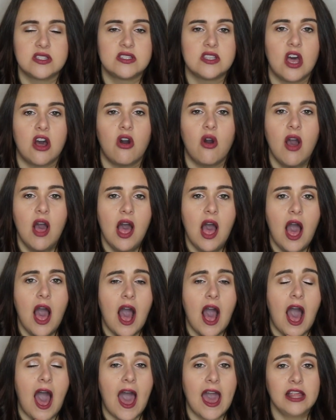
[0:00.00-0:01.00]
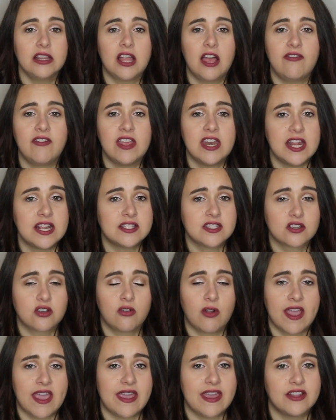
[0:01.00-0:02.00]
So I love it. It's
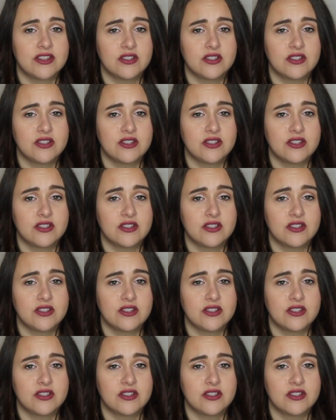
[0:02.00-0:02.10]
great.